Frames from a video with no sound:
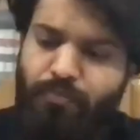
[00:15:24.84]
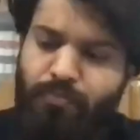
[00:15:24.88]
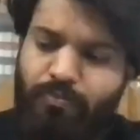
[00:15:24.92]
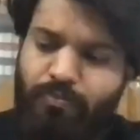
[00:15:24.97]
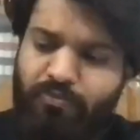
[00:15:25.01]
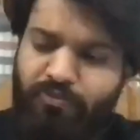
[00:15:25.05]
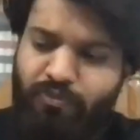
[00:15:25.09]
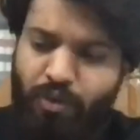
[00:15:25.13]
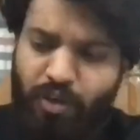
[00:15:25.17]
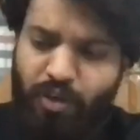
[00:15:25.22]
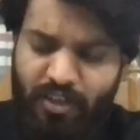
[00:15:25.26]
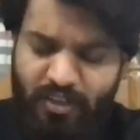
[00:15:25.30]

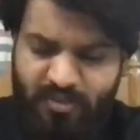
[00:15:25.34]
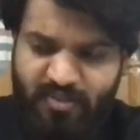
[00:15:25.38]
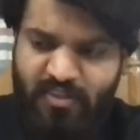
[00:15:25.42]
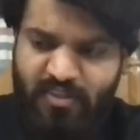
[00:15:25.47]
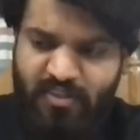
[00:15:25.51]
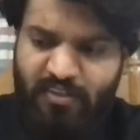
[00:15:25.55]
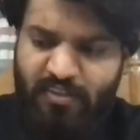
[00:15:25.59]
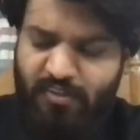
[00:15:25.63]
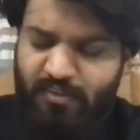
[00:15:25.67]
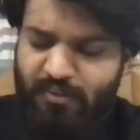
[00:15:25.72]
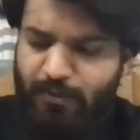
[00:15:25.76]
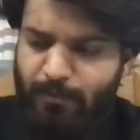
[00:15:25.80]
For
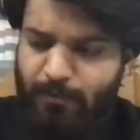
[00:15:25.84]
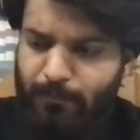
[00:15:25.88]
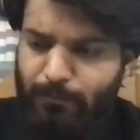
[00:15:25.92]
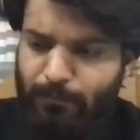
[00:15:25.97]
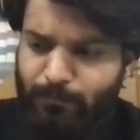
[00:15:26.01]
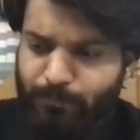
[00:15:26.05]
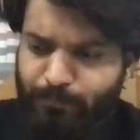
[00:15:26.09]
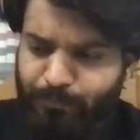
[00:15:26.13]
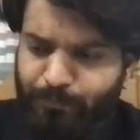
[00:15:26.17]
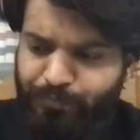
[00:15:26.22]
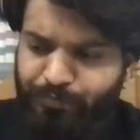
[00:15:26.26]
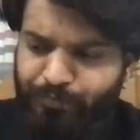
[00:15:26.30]
instance,
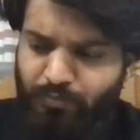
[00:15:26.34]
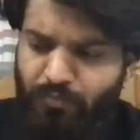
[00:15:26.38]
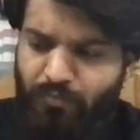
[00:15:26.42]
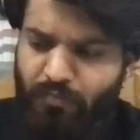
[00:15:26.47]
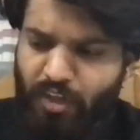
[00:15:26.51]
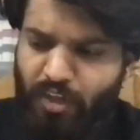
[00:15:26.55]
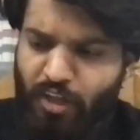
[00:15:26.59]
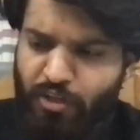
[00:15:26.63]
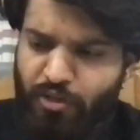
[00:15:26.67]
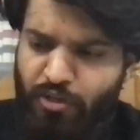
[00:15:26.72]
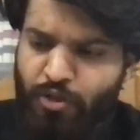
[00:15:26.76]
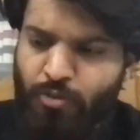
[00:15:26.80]

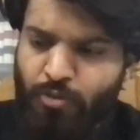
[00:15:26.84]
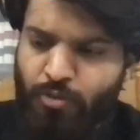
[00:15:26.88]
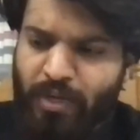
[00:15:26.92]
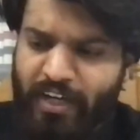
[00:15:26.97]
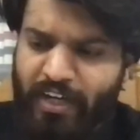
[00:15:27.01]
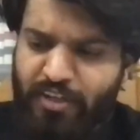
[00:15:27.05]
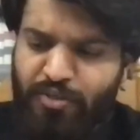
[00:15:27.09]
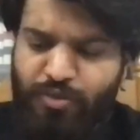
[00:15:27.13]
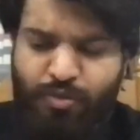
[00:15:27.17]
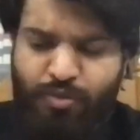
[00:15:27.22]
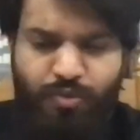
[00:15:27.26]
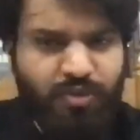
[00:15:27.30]
you might
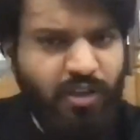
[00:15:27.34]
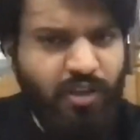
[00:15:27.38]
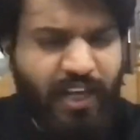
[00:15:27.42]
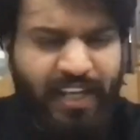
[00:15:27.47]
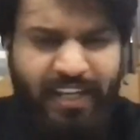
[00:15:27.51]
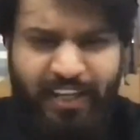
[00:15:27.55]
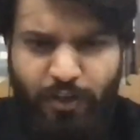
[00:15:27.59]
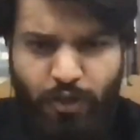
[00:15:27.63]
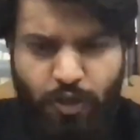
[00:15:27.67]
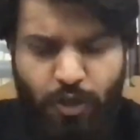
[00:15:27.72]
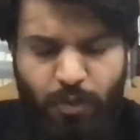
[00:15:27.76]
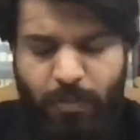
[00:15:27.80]
choose
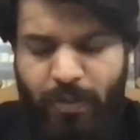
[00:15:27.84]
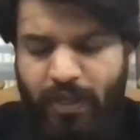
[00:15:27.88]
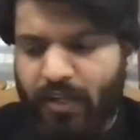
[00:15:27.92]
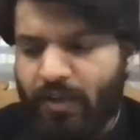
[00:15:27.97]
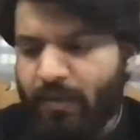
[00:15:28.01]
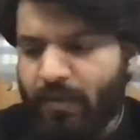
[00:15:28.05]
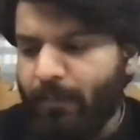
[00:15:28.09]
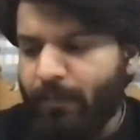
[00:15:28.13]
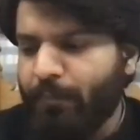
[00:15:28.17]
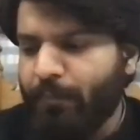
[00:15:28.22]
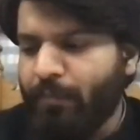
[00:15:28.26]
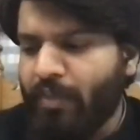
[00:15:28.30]
any topic,
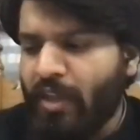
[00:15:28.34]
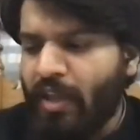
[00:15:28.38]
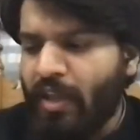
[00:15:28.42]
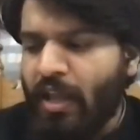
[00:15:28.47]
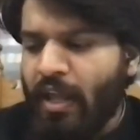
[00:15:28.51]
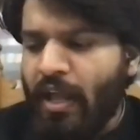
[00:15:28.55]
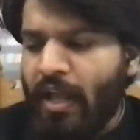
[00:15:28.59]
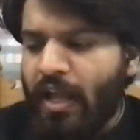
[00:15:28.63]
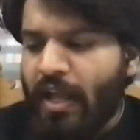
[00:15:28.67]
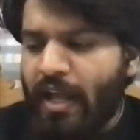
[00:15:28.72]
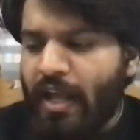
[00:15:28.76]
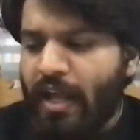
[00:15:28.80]

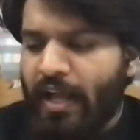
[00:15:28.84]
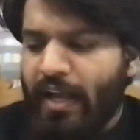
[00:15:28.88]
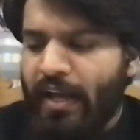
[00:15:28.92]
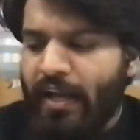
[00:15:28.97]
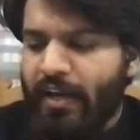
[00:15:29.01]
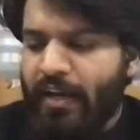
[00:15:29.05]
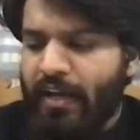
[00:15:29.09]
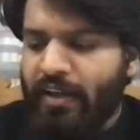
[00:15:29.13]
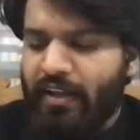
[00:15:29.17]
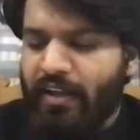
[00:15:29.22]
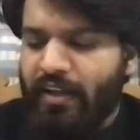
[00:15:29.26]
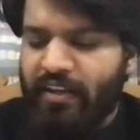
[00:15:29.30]

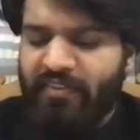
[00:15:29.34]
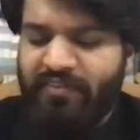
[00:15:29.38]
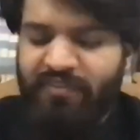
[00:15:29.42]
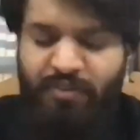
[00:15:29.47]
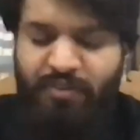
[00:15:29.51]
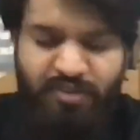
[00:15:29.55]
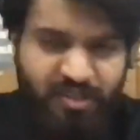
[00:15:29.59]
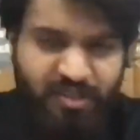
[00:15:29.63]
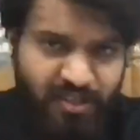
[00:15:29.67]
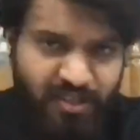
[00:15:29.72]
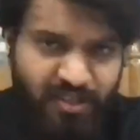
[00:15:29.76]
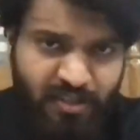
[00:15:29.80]
and if you
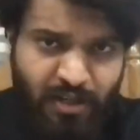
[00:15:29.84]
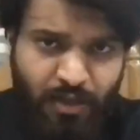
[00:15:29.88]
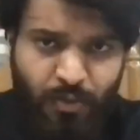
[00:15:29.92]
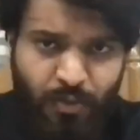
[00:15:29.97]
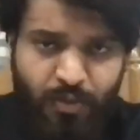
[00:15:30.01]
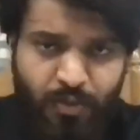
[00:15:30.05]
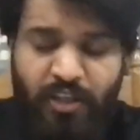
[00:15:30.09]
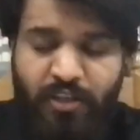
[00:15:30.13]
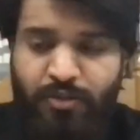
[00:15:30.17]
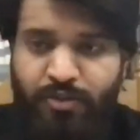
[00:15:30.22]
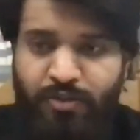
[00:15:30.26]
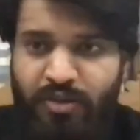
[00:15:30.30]
sit down
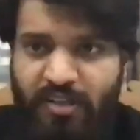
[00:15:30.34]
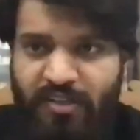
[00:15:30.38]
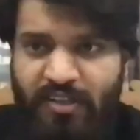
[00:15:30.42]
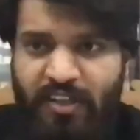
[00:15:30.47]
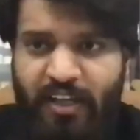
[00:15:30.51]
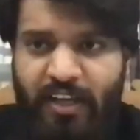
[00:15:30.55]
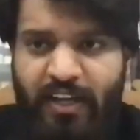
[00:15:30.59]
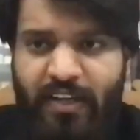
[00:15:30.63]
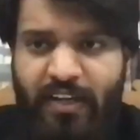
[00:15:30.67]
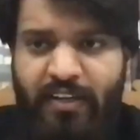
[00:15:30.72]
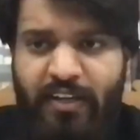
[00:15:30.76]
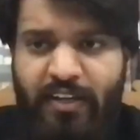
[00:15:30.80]
and you
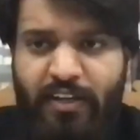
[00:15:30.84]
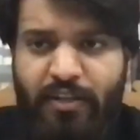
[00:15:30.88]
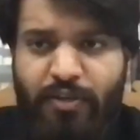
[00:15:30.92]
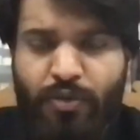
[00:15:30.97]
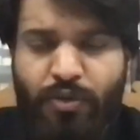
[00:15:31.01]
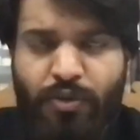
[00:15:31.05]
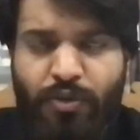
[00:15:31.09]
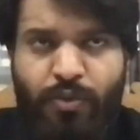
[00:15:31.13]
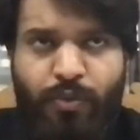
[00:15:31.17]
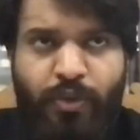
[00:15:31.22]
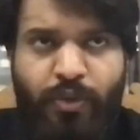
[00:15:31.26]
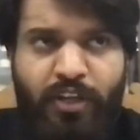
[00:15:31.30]
decide that you're
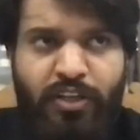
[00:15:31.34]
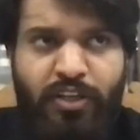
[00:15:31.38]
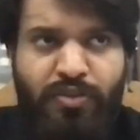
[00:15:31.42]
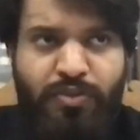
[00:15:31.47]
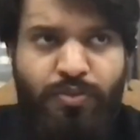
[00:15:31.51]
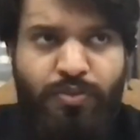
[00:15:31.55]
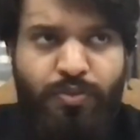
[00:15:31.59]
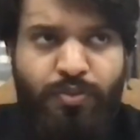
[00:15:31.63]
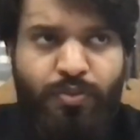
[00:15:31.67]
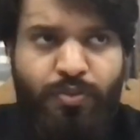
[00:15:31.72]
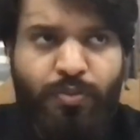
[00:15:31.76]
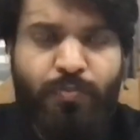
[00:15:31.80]
going
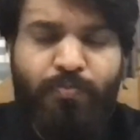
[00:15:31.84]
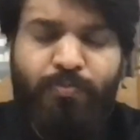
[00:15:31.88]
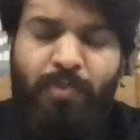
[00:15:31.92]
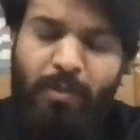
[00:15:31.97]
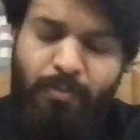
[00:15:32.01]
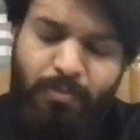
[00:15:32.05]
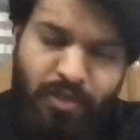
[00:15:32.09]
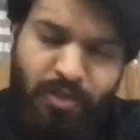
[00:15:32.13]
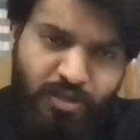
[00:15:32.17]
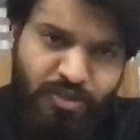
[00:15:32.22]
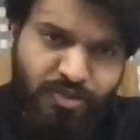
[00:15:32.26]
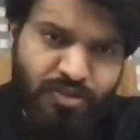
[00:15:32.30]
to
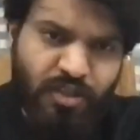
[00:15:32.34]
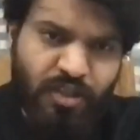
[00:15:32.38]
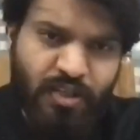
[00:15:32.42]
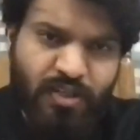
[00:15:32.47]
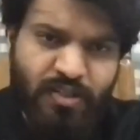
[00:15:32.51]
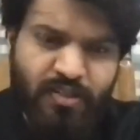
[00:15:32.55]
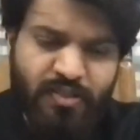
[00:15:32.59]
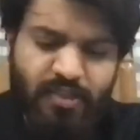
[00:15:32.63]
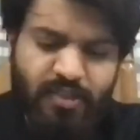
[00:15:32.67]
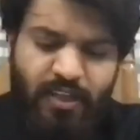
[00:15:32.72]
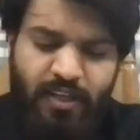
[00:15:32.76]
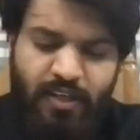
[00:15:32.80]
publish
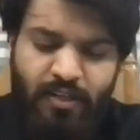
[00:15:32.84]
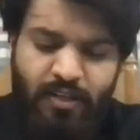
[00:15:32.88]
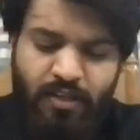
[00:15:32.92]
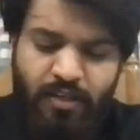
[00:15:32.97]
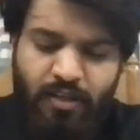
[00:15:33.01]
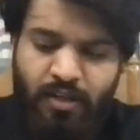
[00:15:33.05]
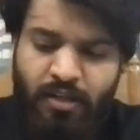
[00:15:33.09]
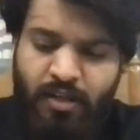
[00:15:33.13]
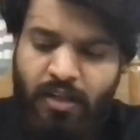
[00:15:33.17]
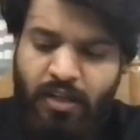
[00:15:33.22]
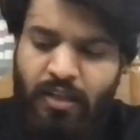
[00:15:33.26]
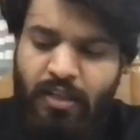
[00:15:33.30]
this in a,
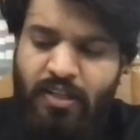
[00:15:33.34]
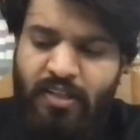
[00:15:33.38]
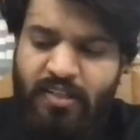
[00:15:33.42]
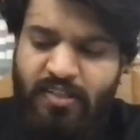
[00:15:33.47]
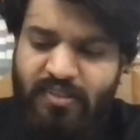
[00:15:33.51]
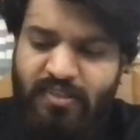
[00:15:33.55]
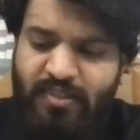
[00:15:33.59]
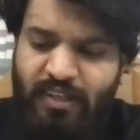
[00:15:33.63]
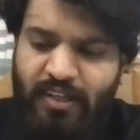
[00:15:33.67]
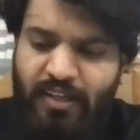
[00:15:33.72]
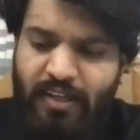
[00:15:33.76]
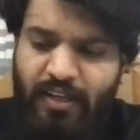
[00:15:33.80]

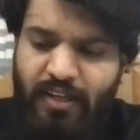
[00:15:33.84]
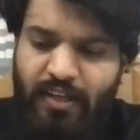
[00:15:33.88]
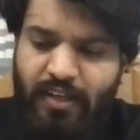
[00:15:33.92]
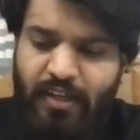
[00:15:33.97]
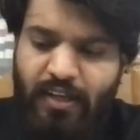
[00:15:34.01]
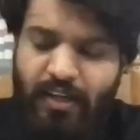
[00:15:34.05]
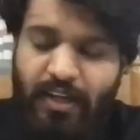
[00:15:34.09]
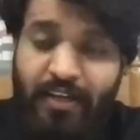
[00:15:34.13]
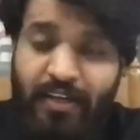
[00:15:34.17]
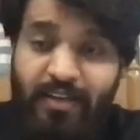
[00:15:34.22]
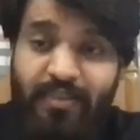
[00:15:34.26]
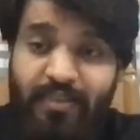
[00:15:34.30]
say,
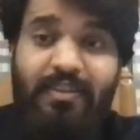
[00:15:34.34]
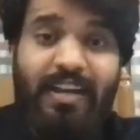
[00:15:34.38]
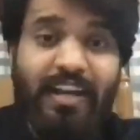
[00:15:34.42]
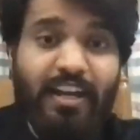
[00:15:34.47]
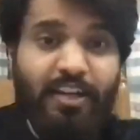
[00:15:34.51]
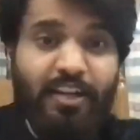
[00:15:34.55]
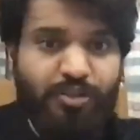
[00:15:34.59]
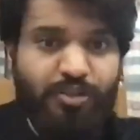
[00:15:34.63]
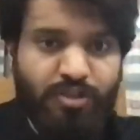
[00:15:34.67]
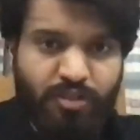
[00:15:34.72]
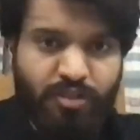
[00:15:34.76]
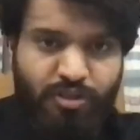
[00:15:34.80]

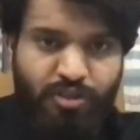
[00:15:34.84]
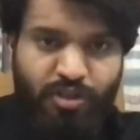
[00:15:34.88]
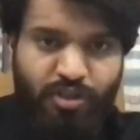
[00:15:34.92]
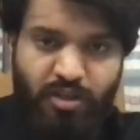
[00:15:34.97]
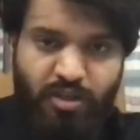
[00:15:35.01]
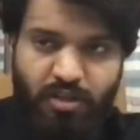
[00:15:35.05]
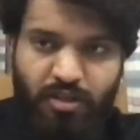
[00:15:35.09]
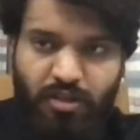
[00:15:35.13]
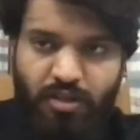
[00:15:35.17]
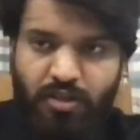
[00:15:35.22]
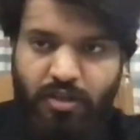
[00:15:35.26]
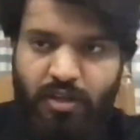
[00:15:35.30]
international
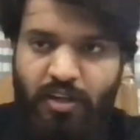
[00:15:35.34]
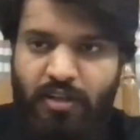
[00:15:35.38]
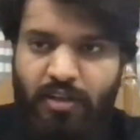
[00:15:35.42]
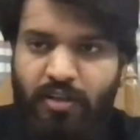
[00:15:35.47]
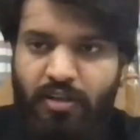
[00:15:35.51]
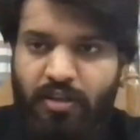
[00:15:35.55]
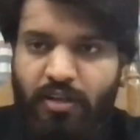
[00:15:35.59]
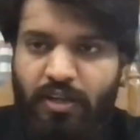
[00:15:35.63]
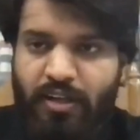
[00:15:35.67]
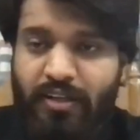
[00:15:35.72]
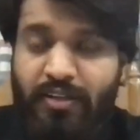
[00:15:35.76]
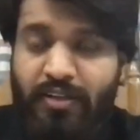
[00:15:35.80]
journal, in
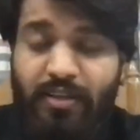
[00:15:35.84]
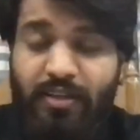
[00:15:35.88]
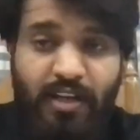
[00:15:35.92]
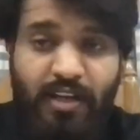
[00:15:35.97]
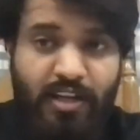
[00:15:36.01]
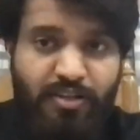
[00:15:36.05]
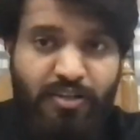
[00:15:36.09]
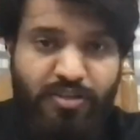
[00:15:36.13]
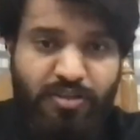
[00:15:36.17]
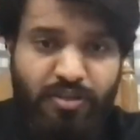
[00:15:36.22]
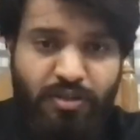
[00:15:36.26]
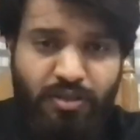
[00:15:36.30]
an
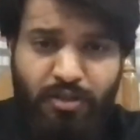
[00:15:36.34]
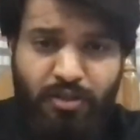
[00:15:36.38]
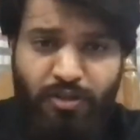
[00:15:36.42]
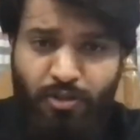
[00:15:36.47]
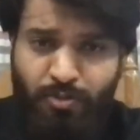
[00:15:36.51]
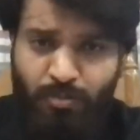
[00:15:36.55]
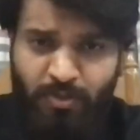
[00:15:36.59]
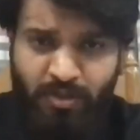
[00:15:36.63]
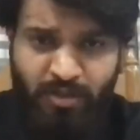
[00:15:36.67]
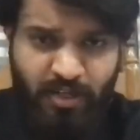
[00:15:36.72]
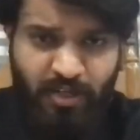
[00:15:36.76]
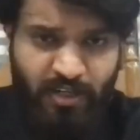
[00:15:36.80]
international
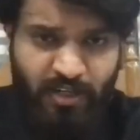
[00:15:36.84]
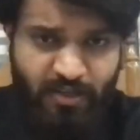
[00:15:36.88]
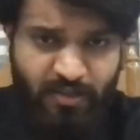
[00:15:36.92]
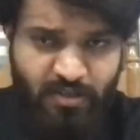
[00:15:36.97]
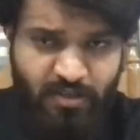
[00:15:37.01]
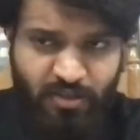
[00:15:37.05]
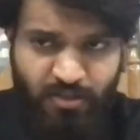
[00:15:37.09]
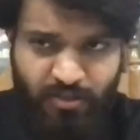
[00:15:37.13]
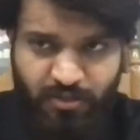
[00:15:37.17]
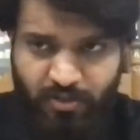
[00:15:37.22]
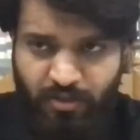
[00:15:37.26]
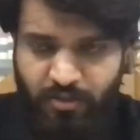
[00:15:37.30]
human rights
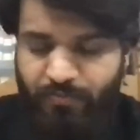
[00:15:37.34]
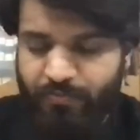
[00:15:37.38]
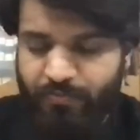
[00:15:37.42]
journal,